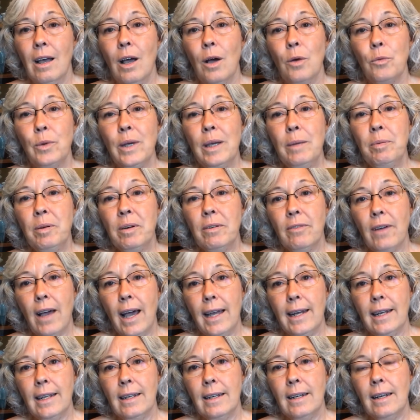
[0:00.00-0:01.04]
we
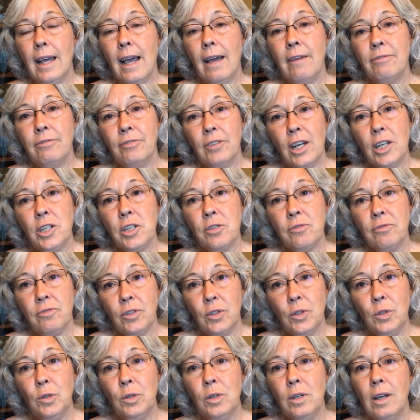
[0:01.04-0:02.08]
provided a fresh
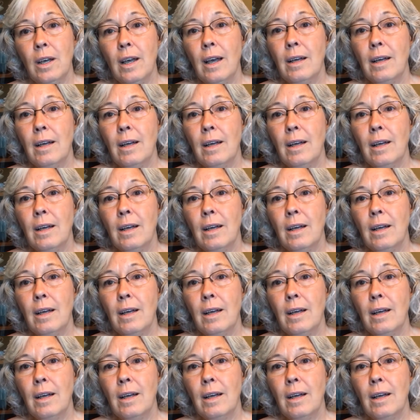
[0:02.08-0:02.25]
food